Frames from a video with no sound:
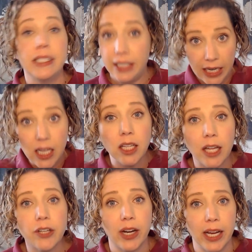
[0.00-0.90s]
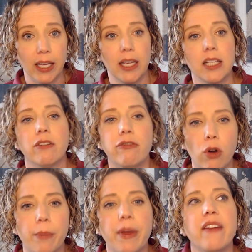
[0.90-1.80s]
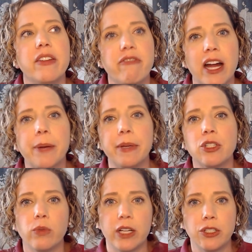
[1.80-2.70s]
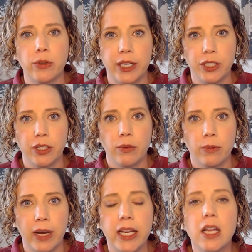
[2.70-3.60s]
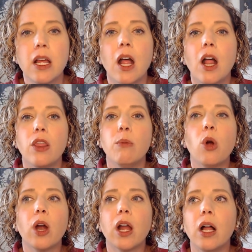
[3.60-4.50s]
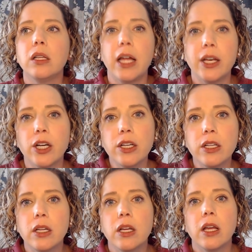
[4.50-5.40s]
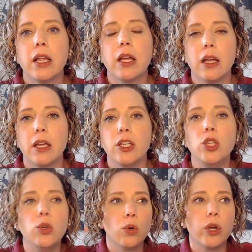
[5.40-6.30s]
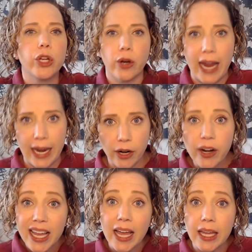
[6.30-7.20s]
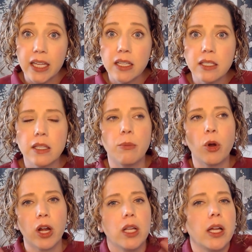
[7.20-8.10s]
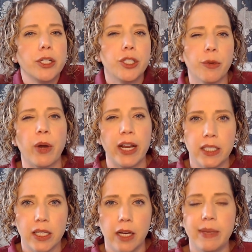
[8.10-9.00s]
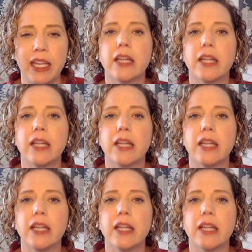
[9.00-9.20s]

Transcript: Decluttering is a form of environmental restoration, right? The more cluttered your area is, the more cluttered your brain is going to be.